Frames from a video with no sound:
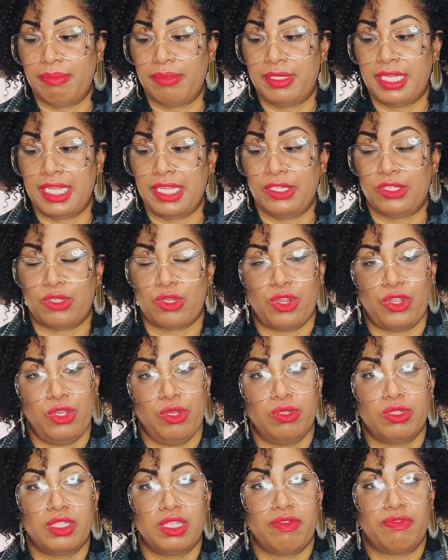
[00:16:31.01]
Didn't start
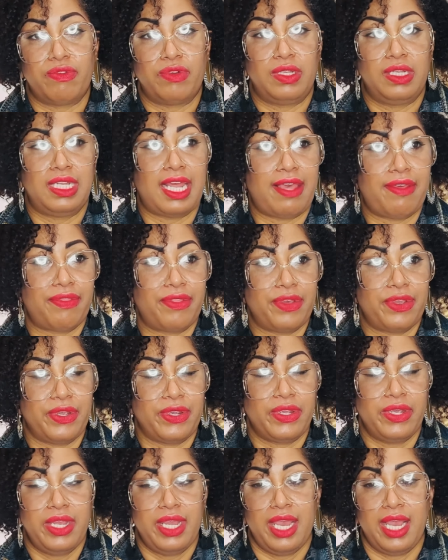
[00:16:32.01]
using it for leather